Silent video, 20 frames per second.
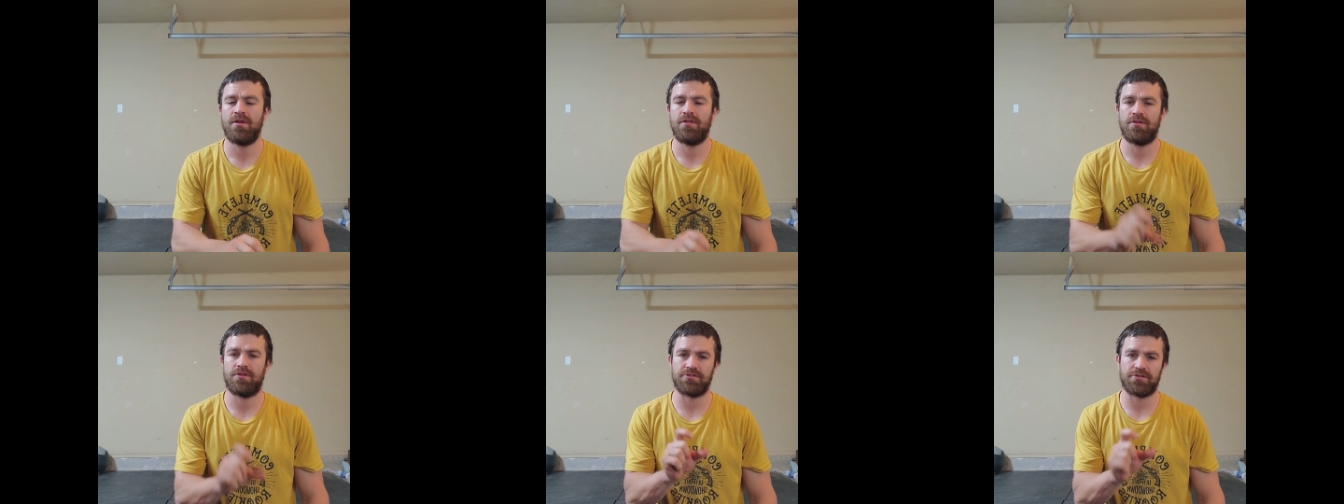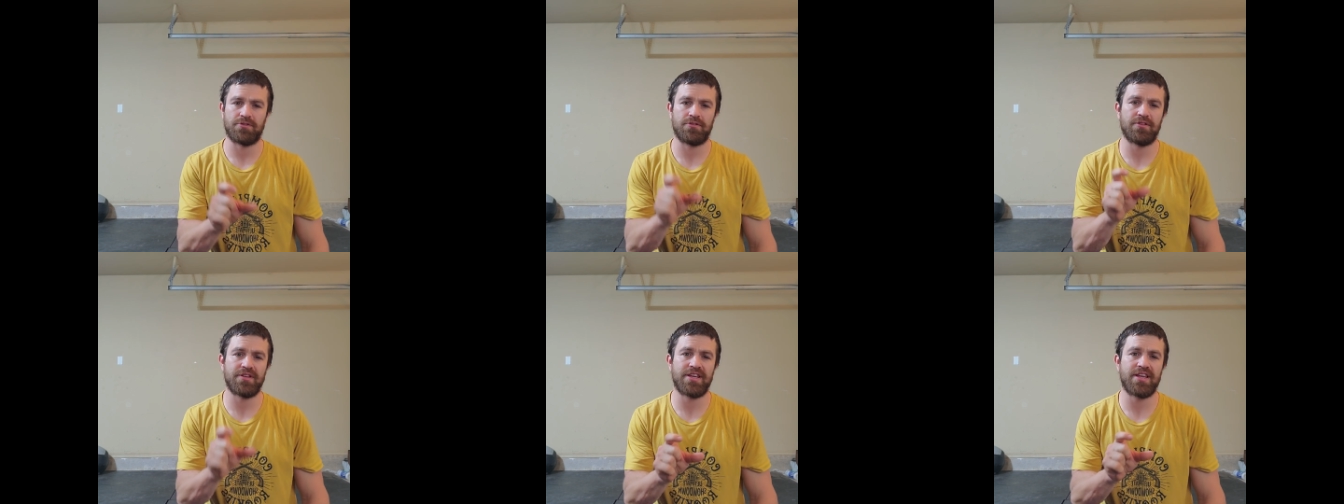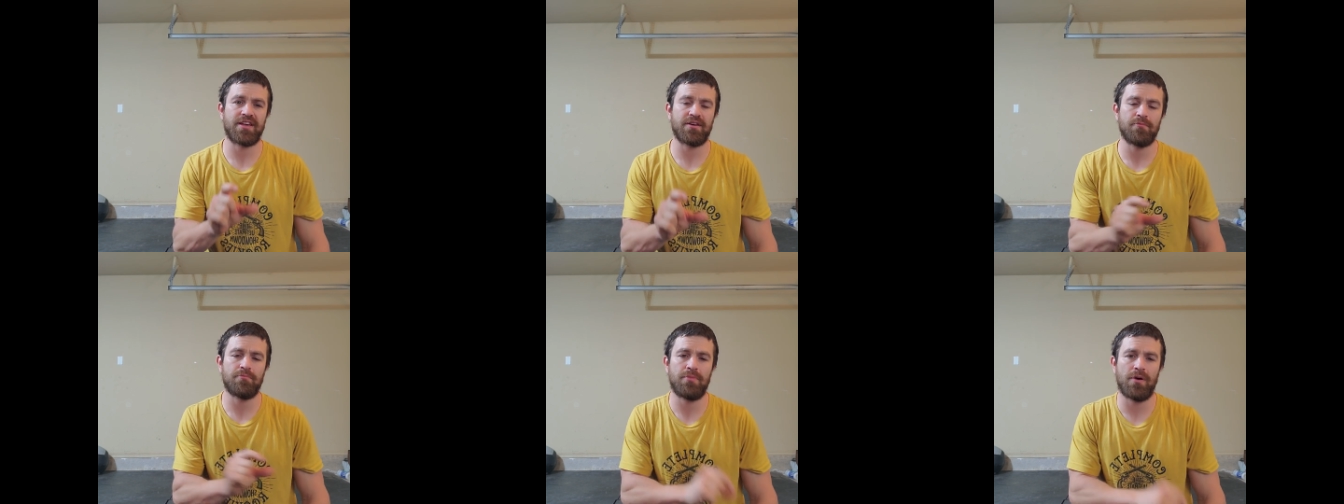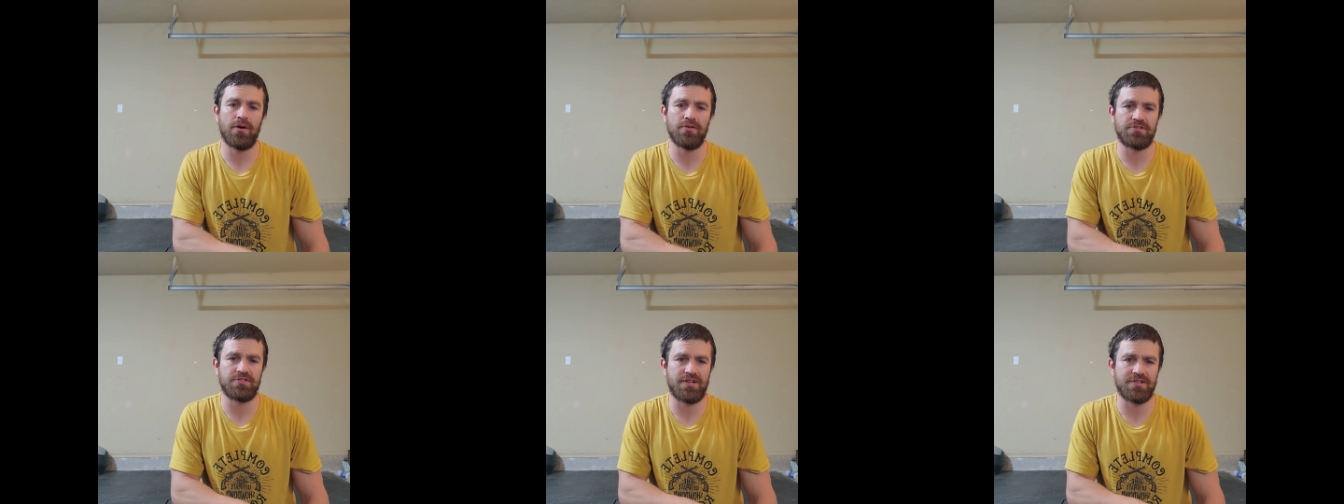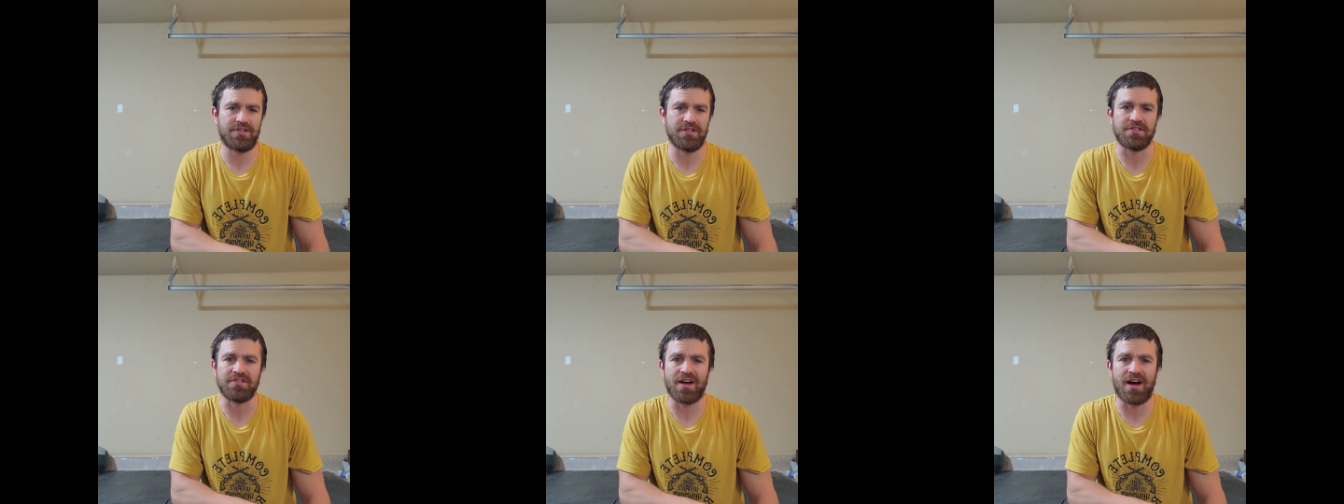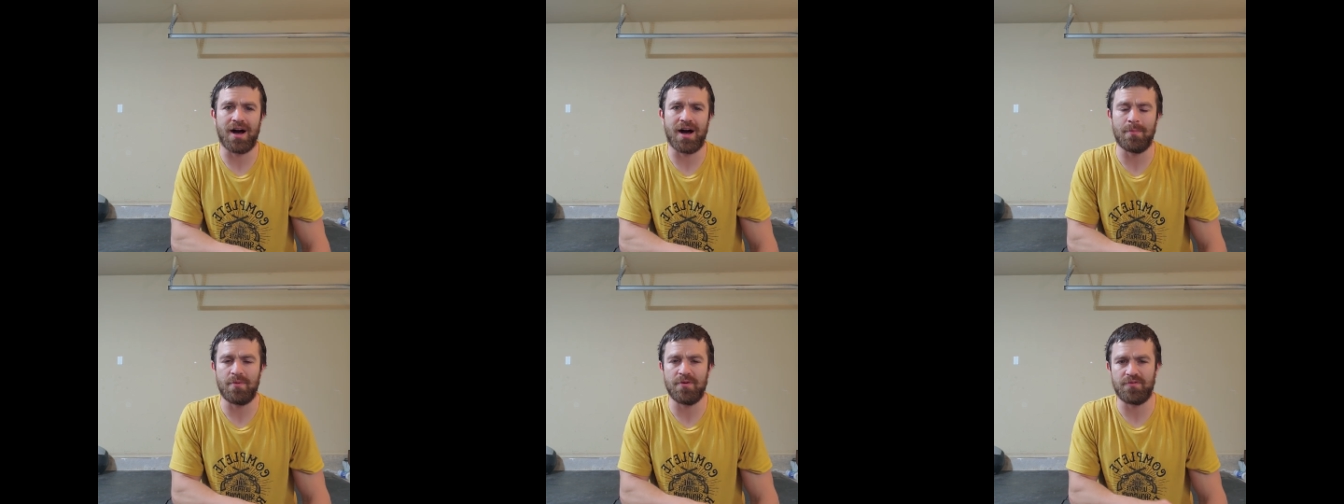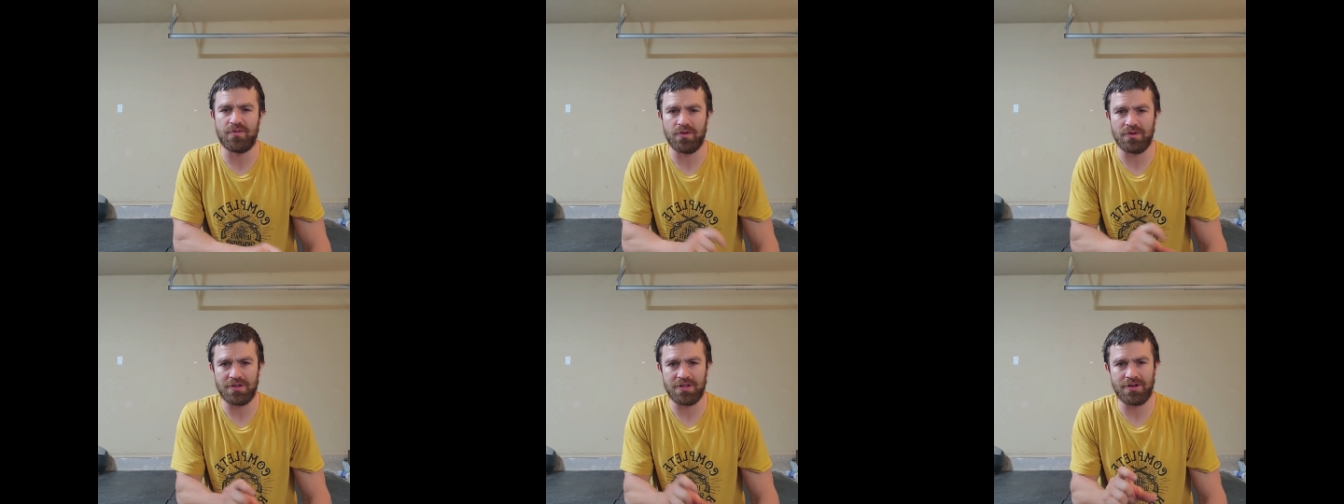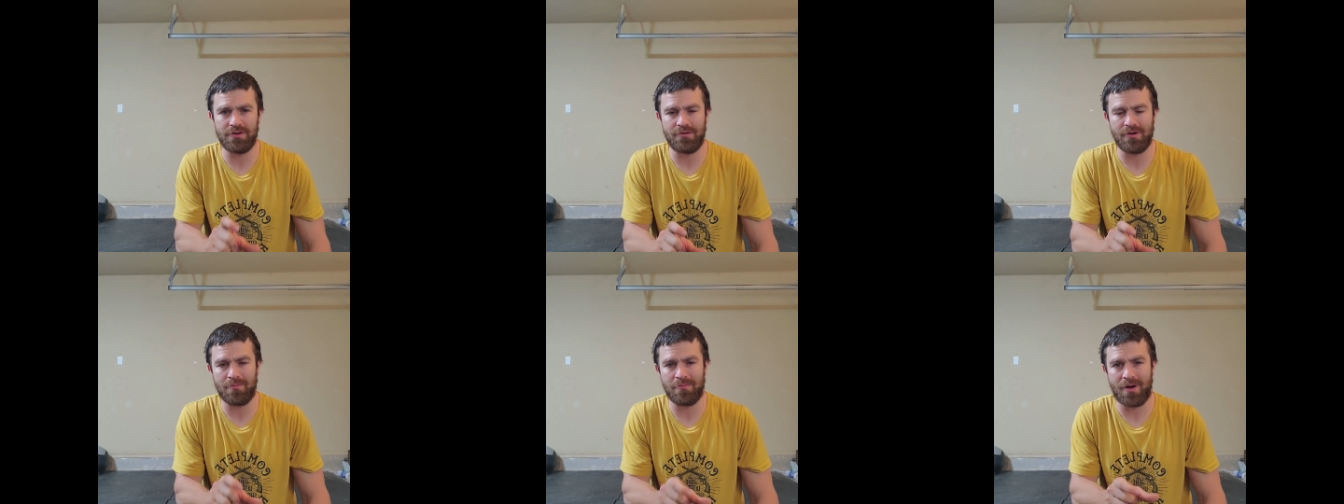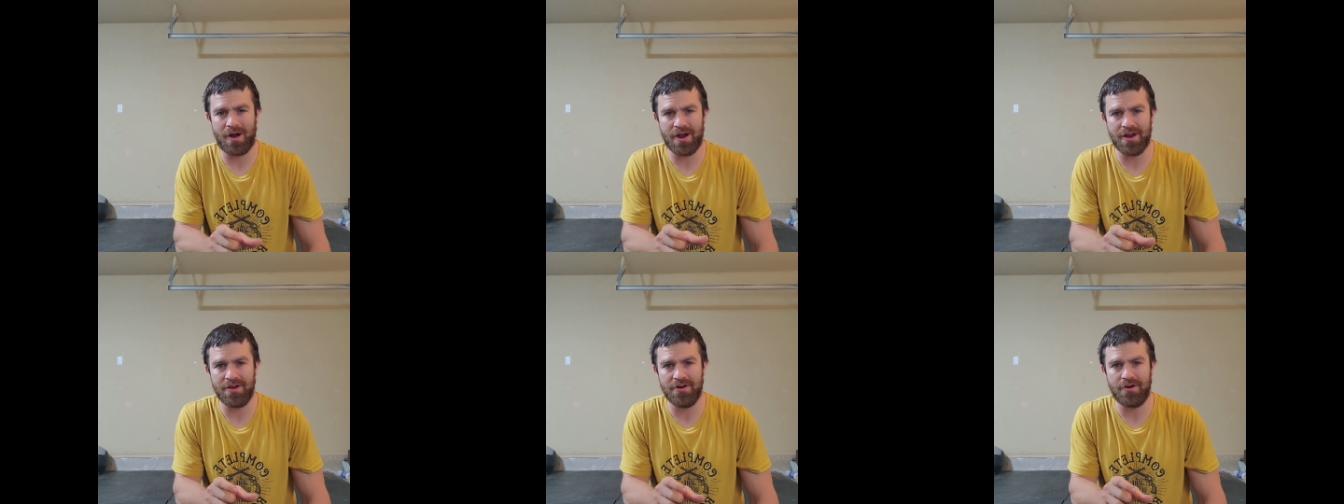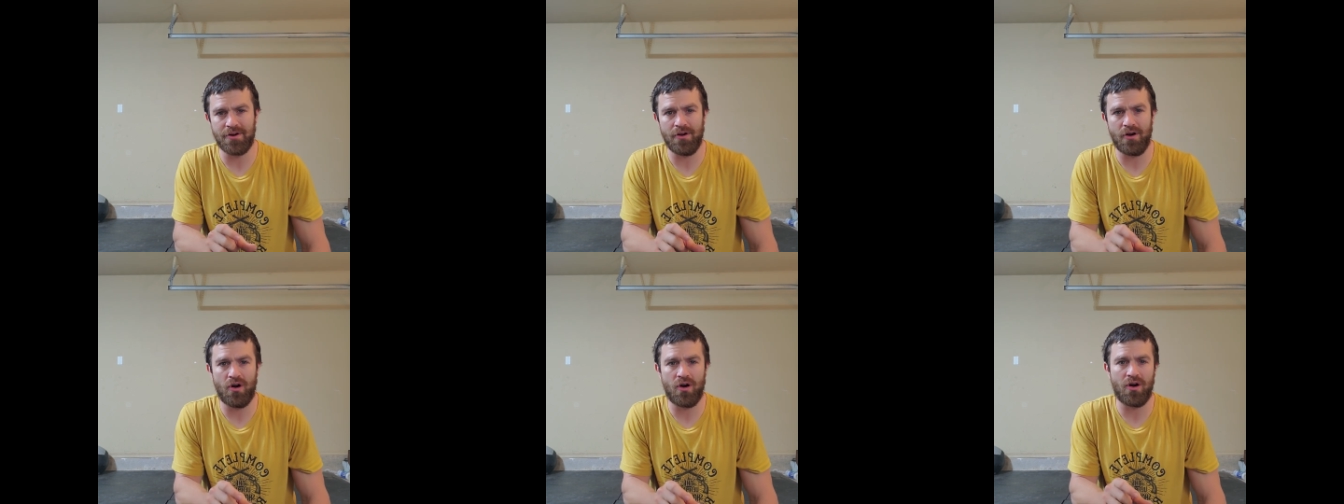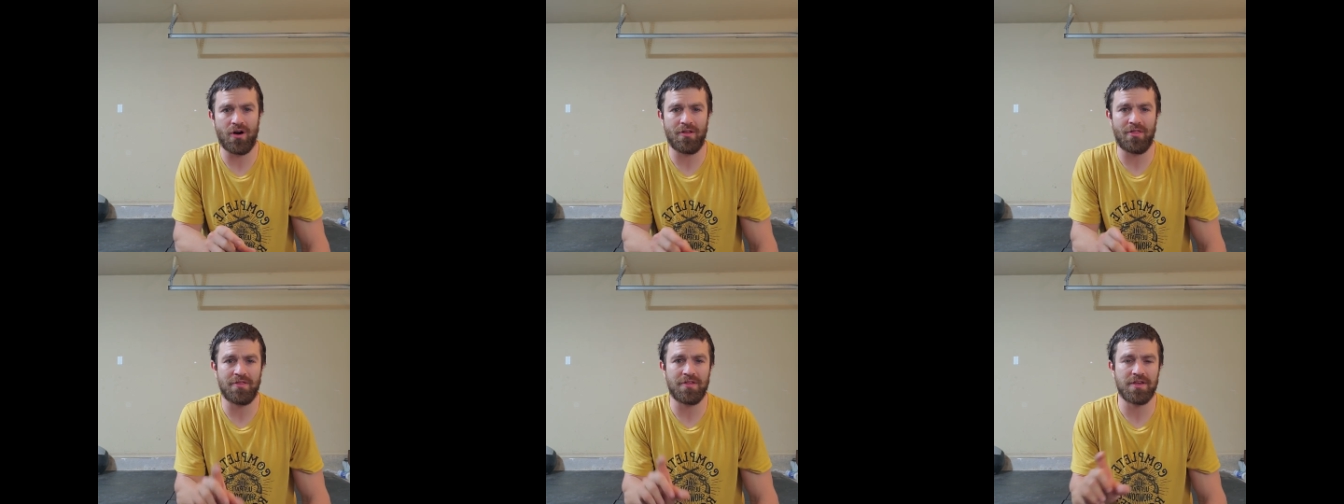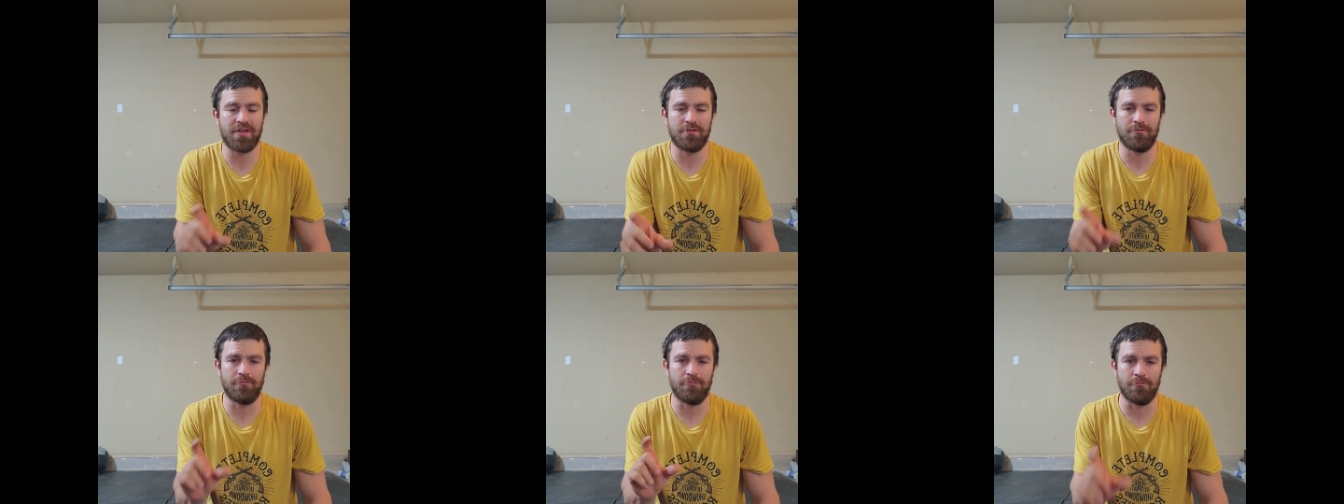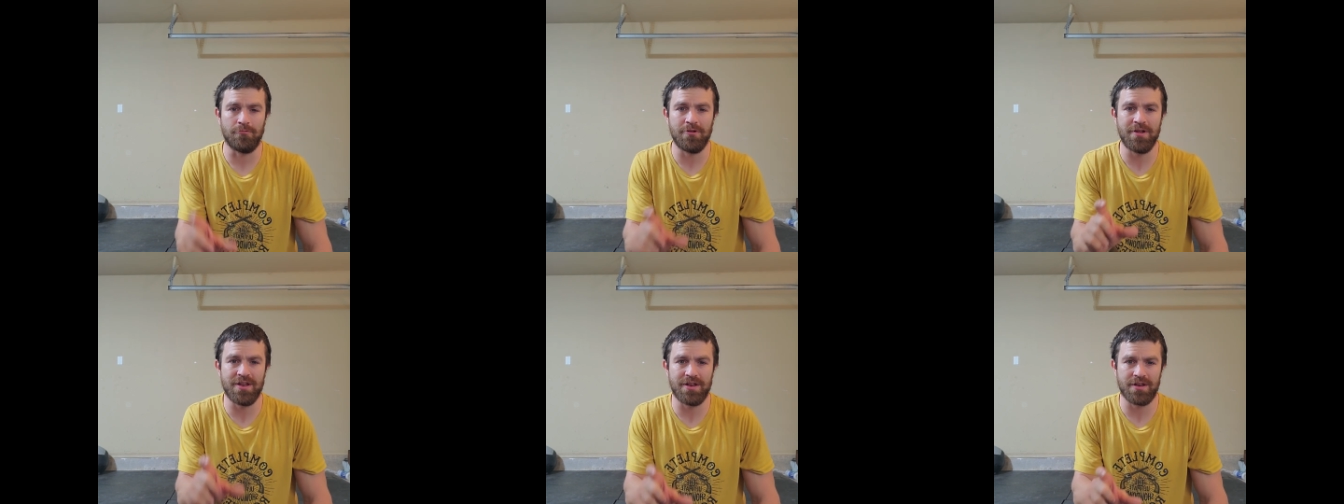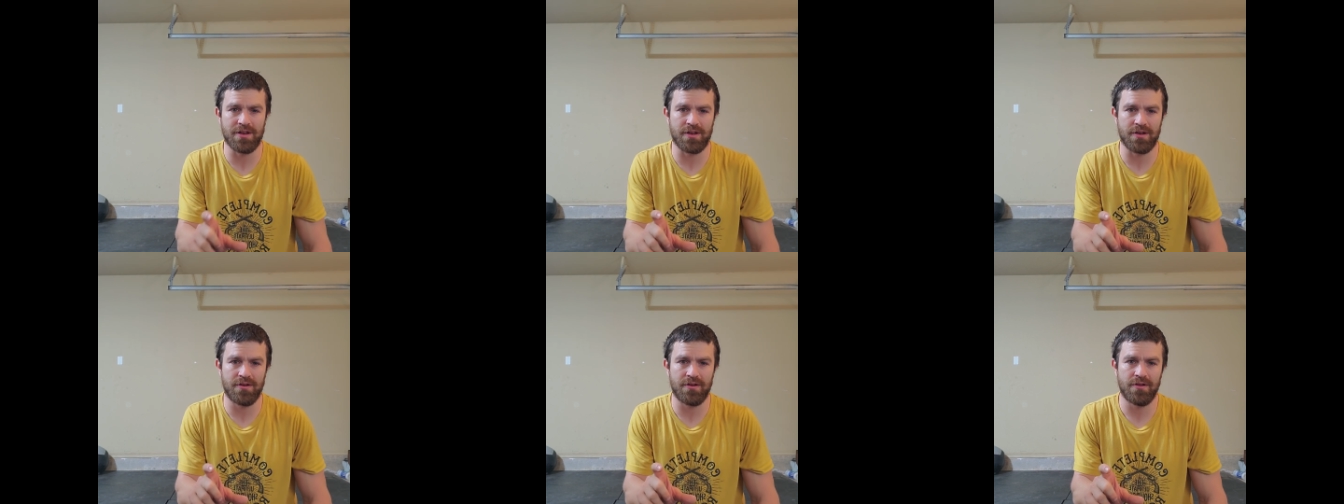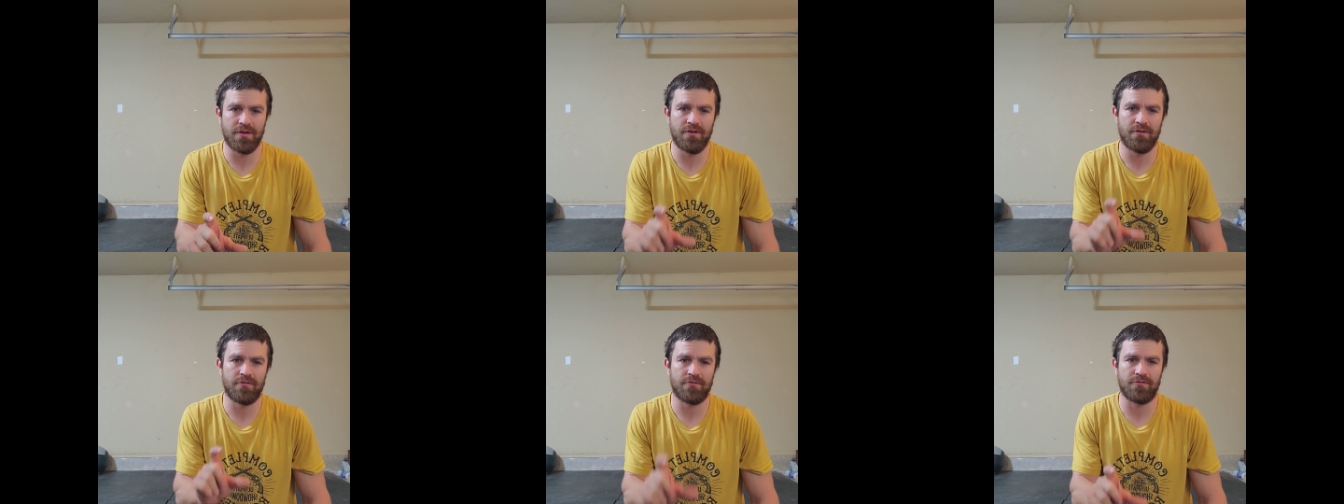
There's a link posted at the top if you need a reminder on the written